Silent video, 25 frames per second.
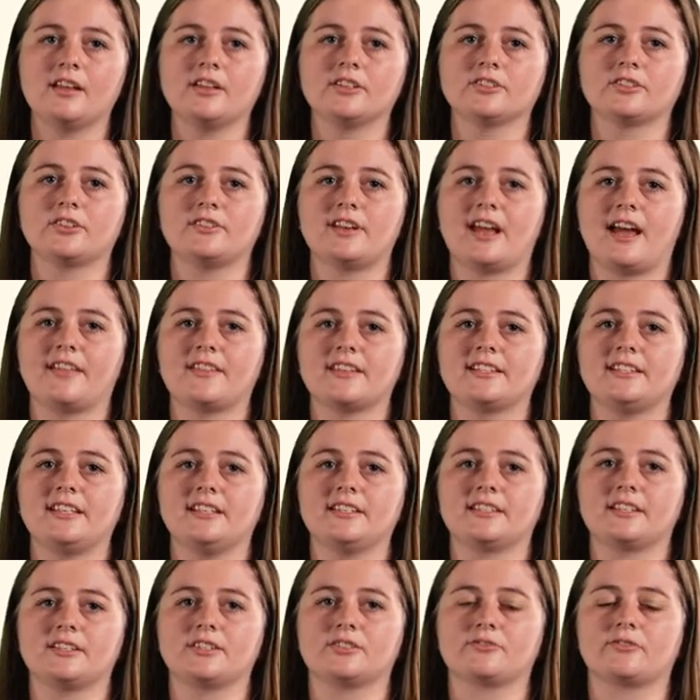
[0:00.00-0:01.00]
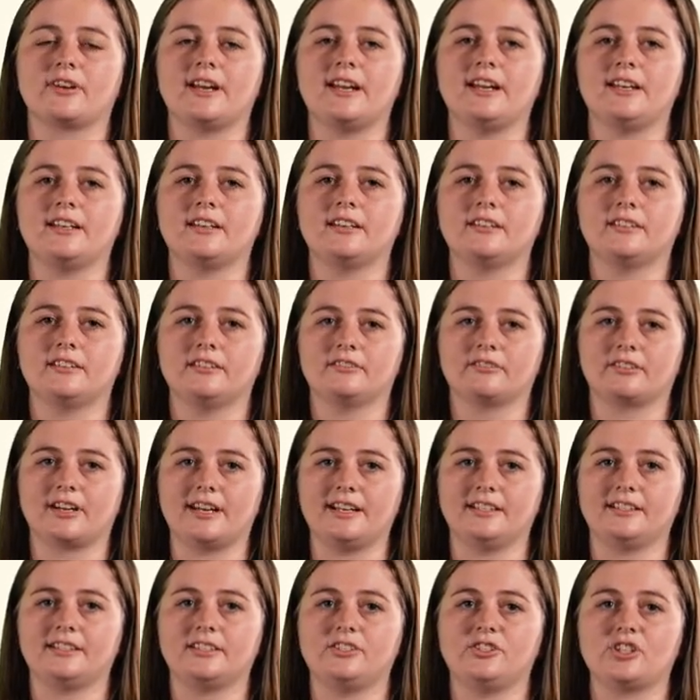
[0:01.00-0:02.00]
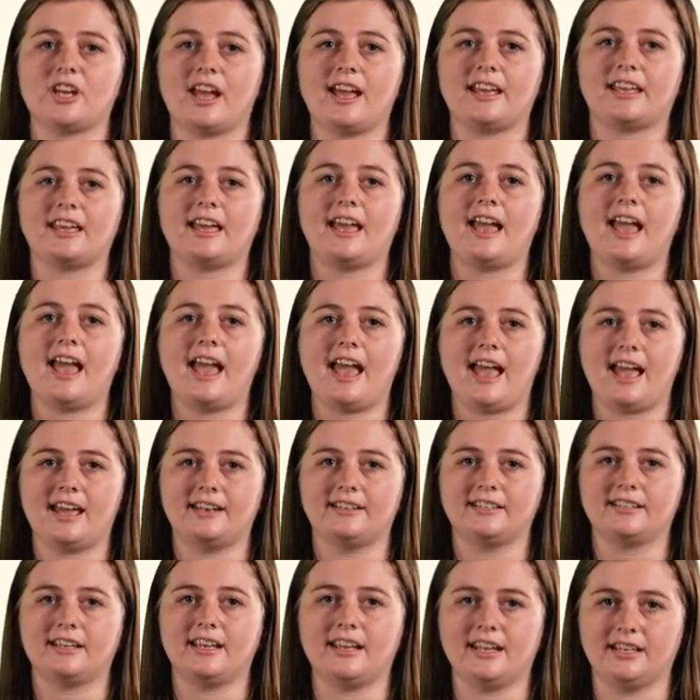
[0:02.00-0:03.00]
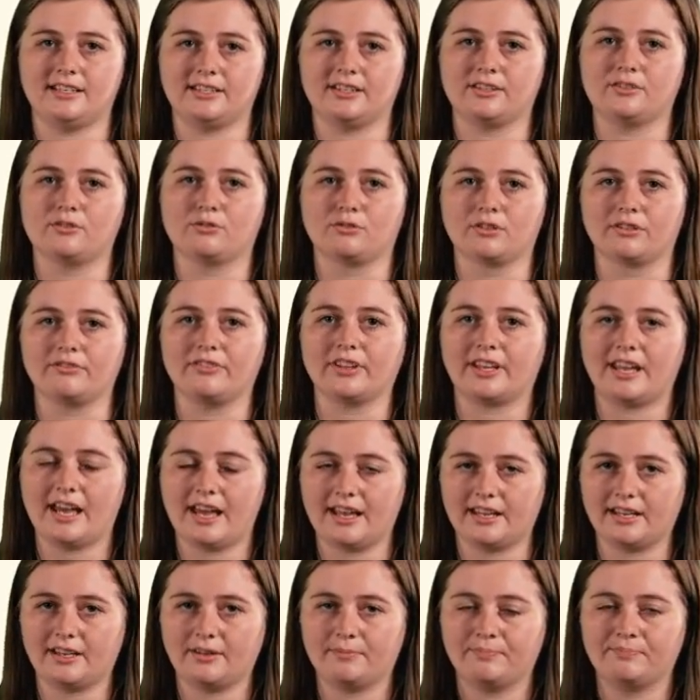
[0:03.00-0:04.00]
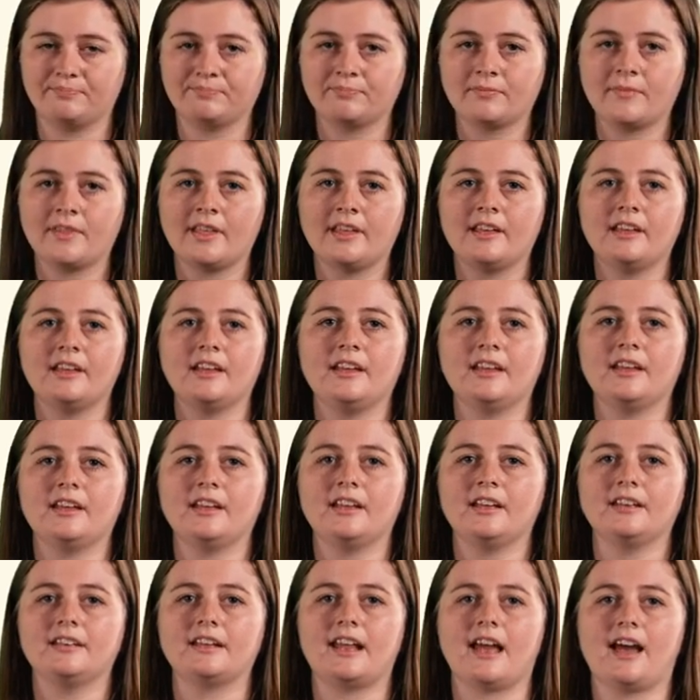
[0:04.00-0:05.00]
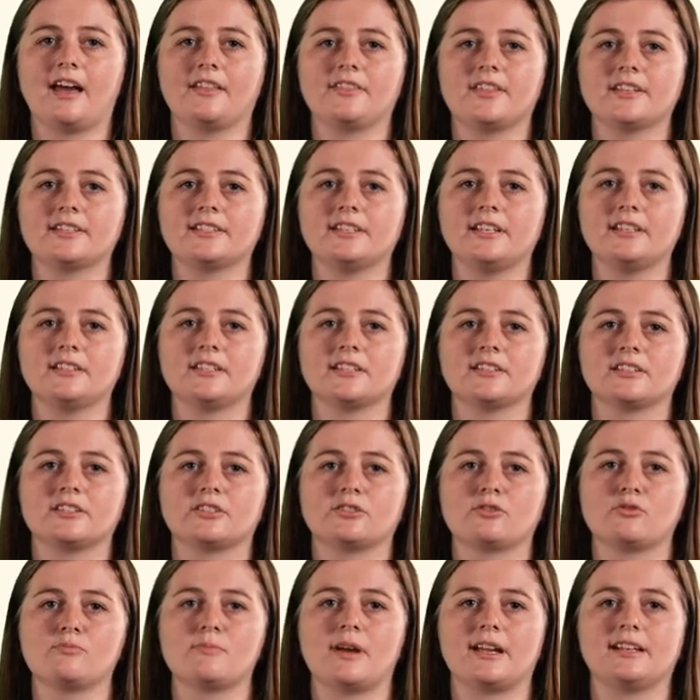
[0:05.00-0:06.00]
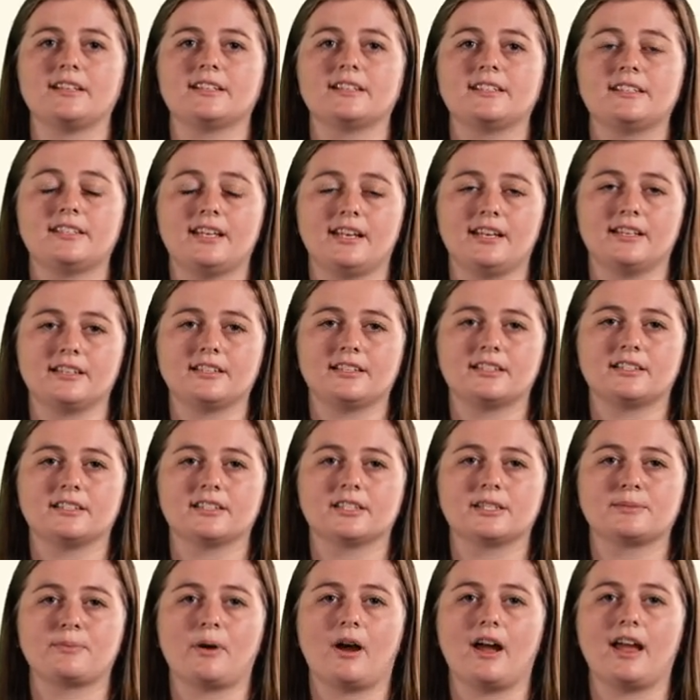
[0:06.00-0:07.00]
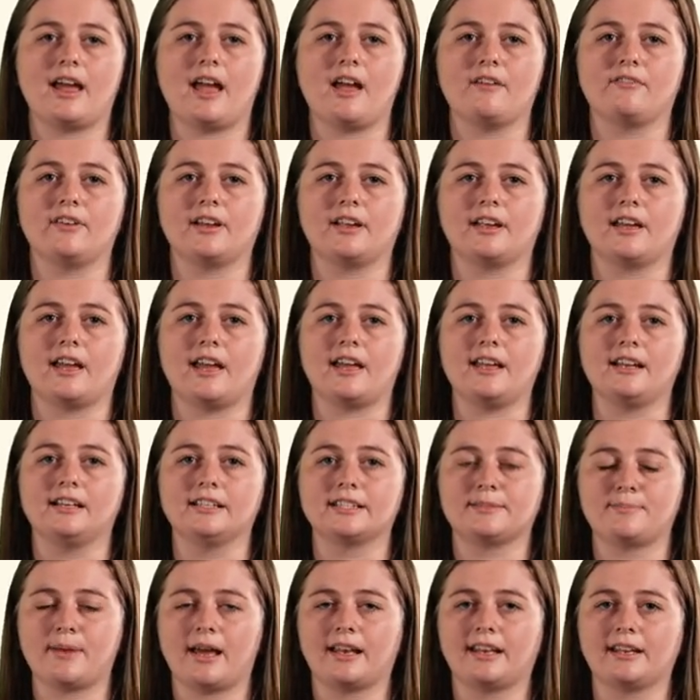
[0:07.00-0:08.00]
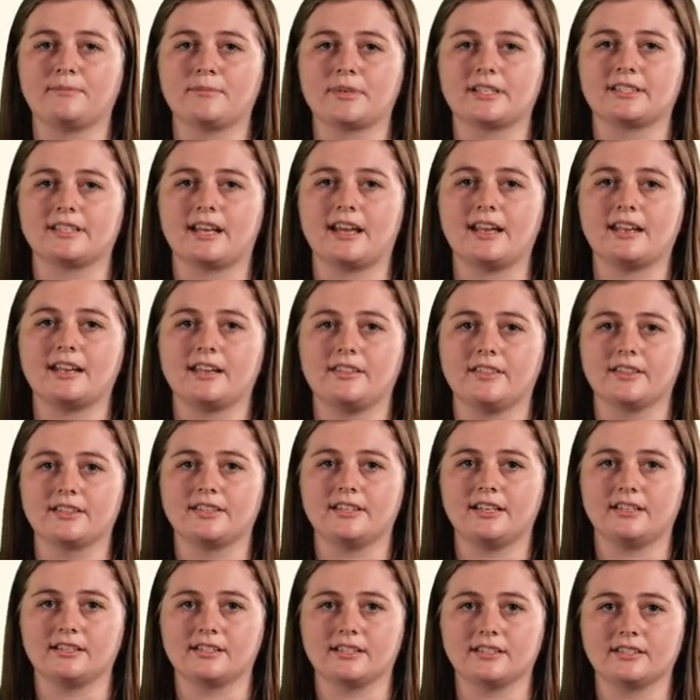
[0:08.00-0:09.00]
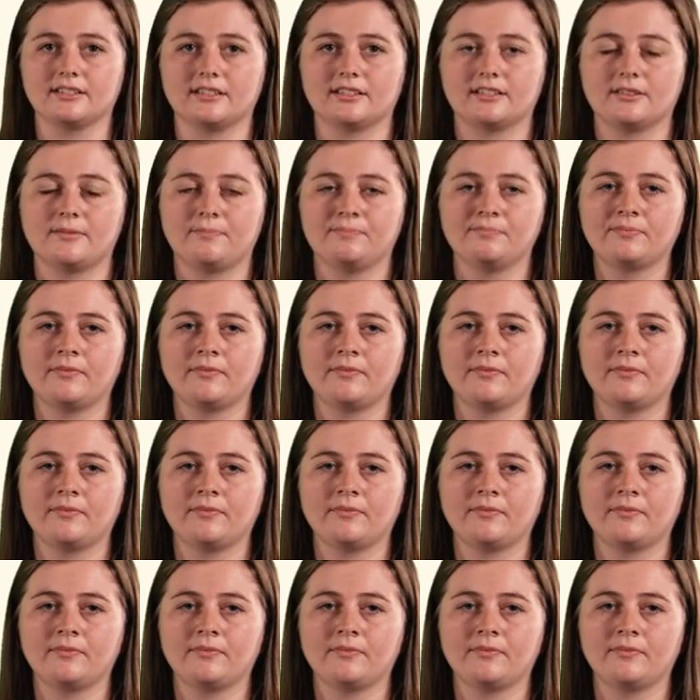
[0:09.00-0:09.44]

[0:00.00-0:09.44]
So now the sentence read, reads, Jack had eaten all of the cake. Now, this sentence still makes sense despite having a spelling mistake in the sentence.